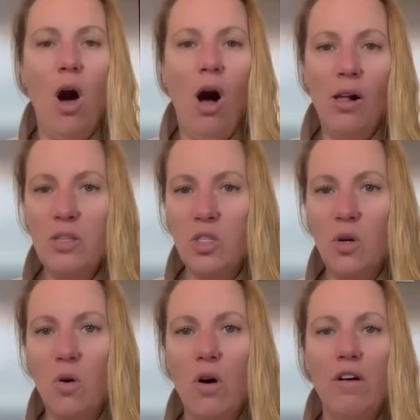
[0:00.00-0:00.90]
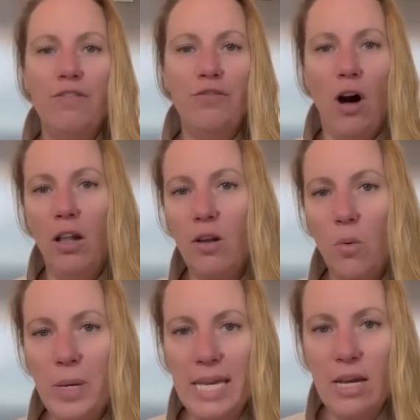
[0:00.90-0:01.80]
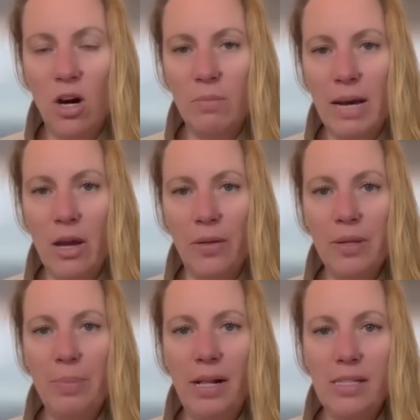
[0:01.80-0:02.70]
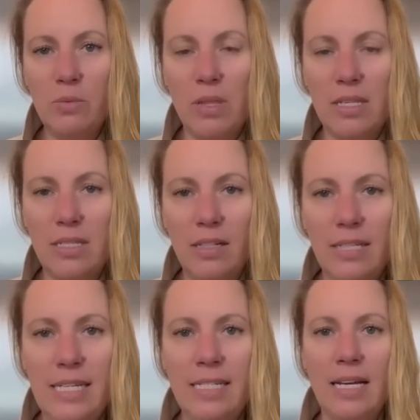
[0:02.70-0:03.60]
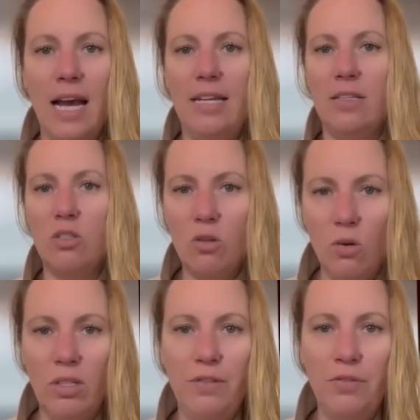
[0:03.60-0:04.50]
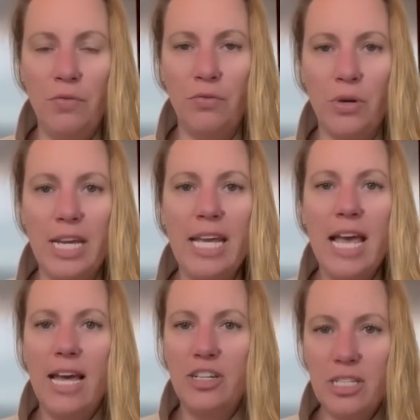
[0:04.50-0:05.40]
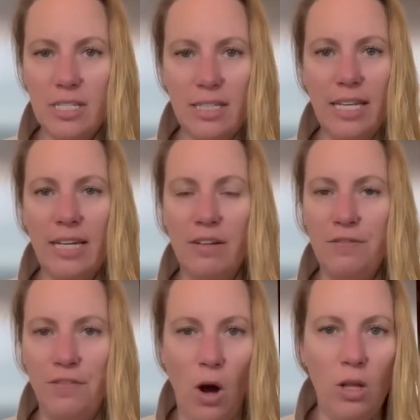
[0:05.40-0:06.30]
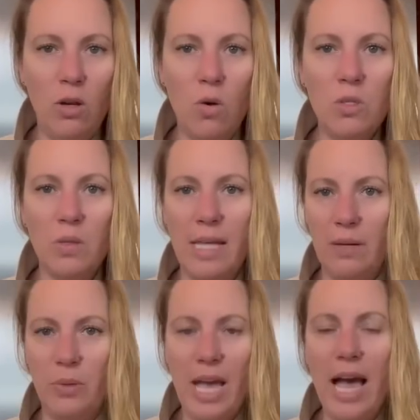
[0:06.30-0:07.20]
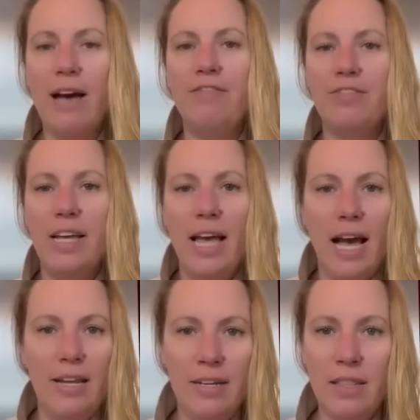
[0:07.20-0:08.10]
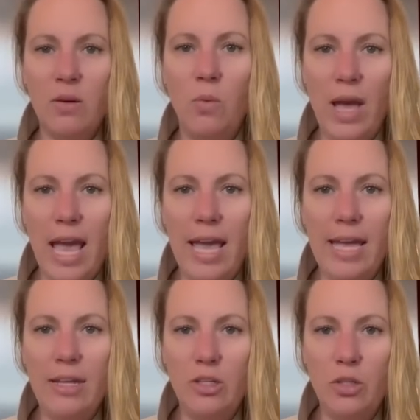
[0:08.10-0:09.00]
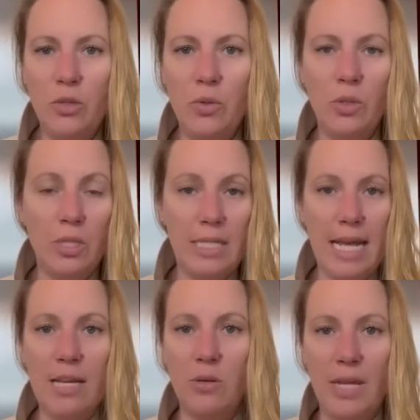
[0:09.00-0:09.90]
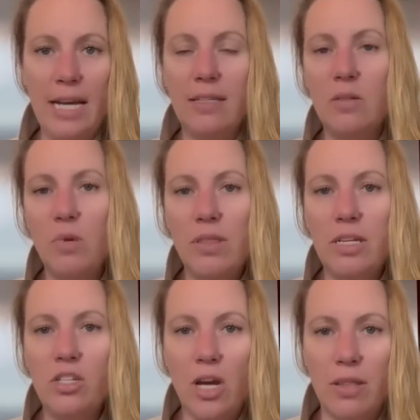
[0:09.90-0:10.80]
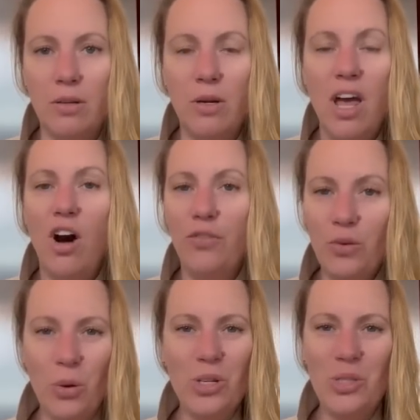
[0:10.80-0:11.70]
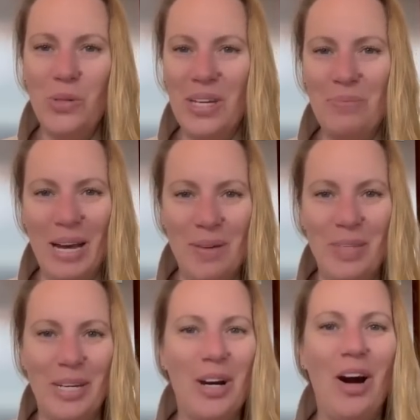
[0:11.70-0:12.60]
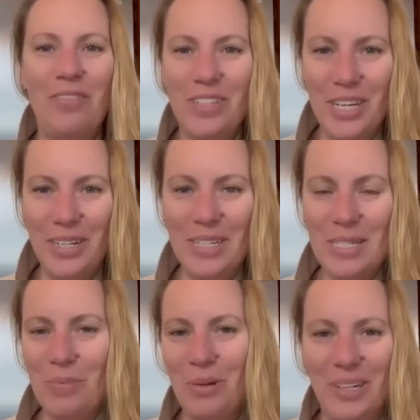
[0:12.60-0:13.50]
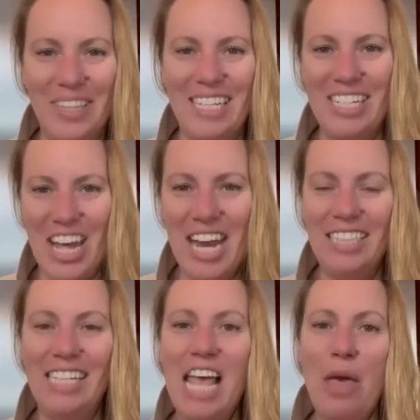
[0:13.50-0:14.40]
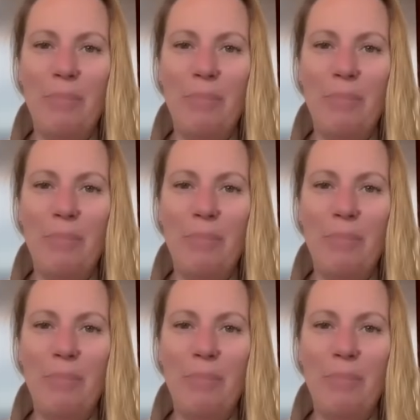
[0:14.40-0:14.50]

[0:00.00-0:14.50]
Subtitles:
Also, follow me on my On the Pulse with Silky side. It's totally for free. Just click and follow so that we have another way to stay connected with each other. Of course, you can buy me a coffee there and support the channel.